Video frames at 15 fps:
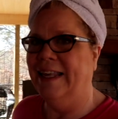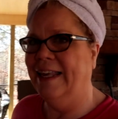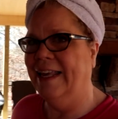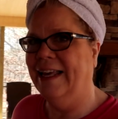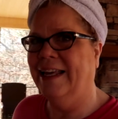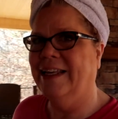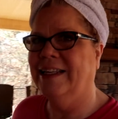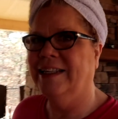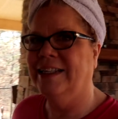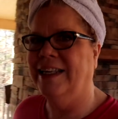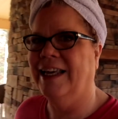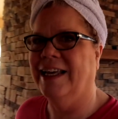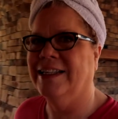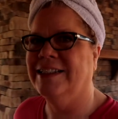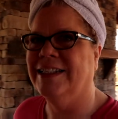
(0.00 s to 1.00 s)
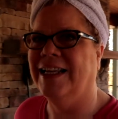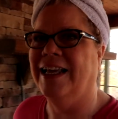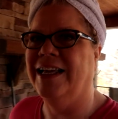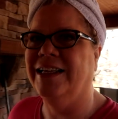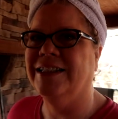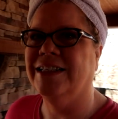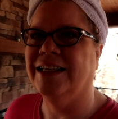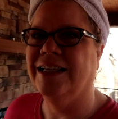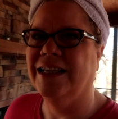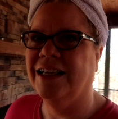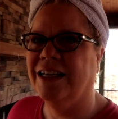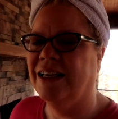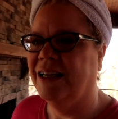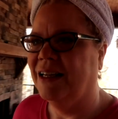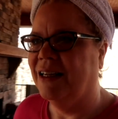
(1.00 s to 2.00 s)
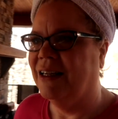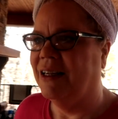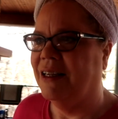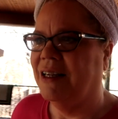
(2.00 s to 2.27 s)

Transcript: that. Yeah, yeah, today. What time do you leave?